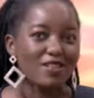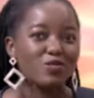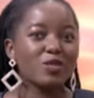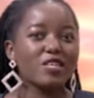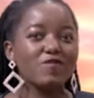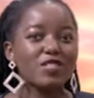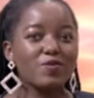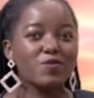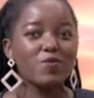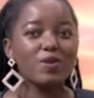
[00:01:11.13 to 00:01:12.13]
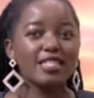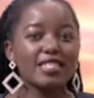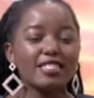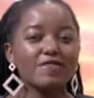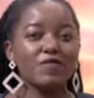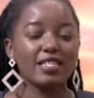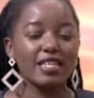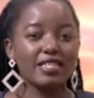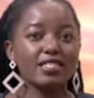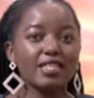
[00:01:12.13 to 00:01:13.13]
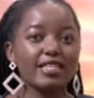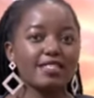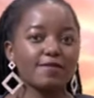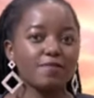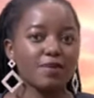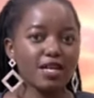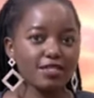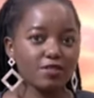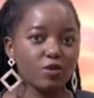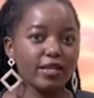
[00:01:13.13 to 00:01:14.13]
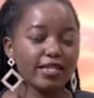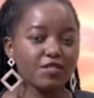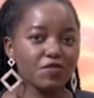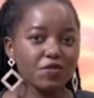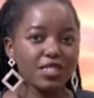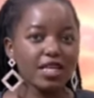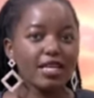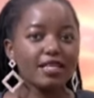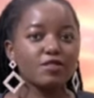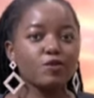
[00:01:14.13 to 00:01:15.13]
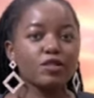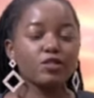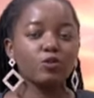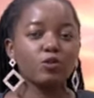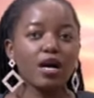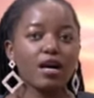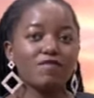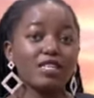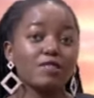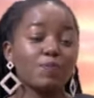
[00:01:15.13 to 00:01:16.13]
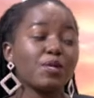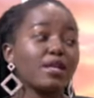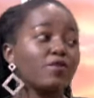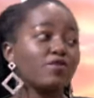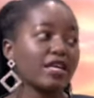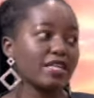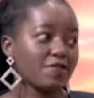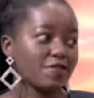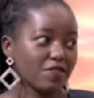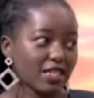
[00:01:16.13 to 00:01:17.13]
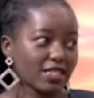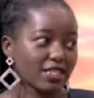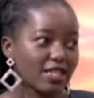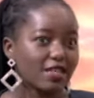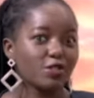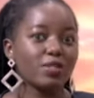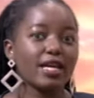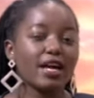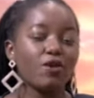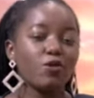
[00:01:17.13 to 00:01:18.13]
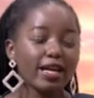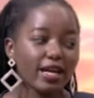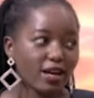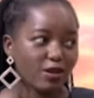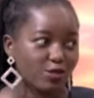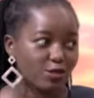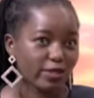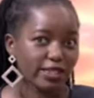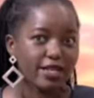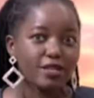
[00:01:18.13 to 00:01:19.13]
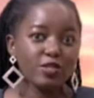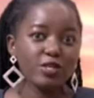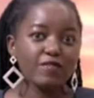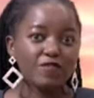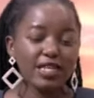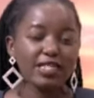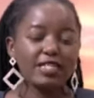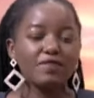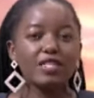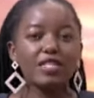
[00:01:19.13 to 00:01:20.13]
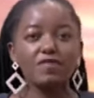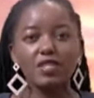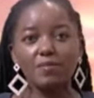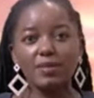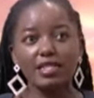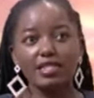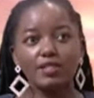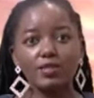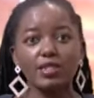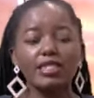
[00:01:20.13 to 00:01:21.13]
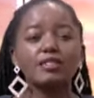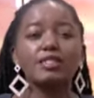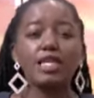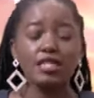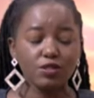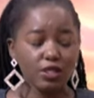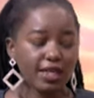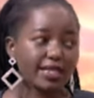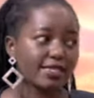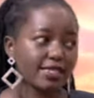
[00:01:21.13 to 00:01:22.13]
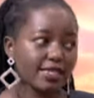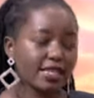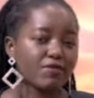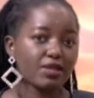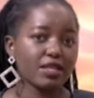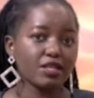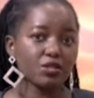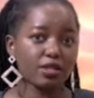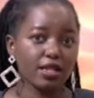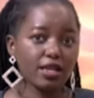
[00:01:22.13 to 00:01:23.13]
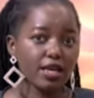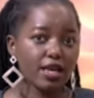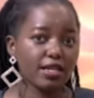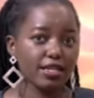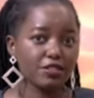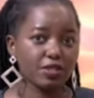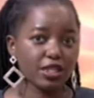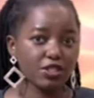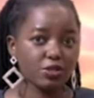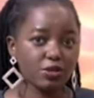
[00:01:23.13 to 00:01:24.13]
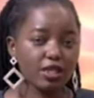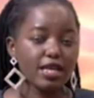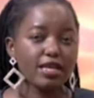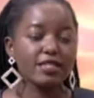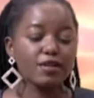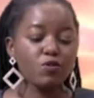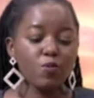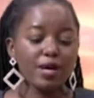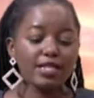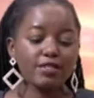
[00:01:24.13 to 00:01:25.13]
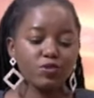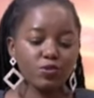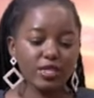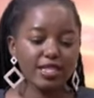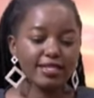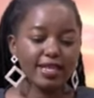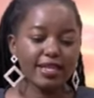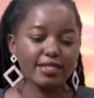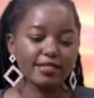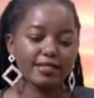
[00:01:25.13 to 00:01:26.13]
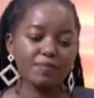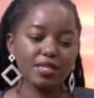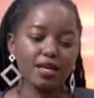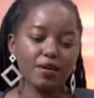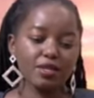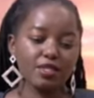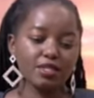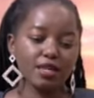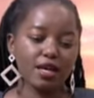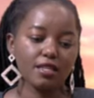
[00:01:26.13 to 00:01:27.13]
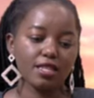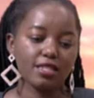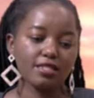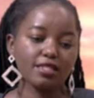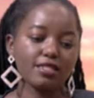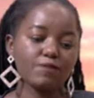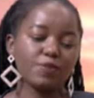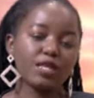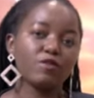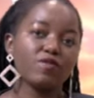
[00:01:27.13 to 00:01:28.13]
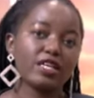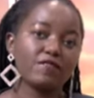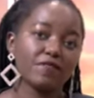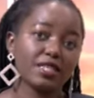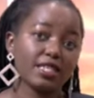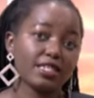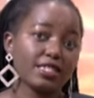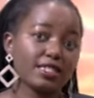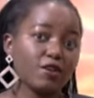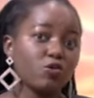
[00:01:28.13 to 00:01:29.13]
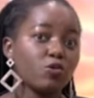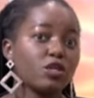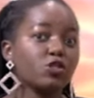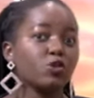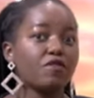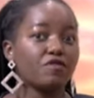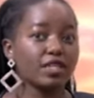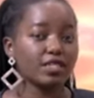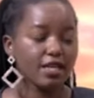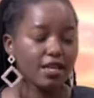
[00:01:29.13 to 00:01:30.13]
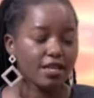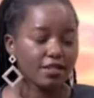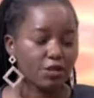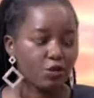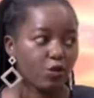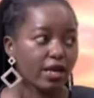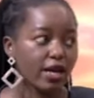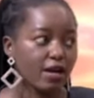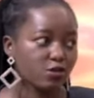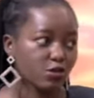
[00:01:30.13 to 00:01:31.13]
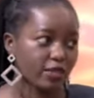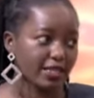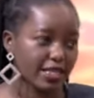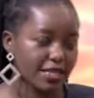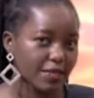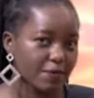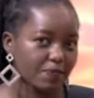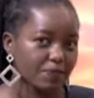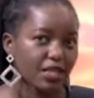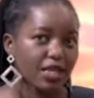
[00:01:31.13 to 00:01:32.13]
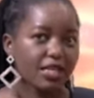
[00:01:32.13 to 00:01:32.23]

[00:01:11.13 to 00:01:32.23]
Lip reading: Yes. So if the woman is financially smart or literate, it's going to have a spillover effect to the whole household. So you'll find, even if the man is not intentionally seeking financial education, the woman is doing it, and it's become, it's there's this spillover effect that is now going to affect the whole household income.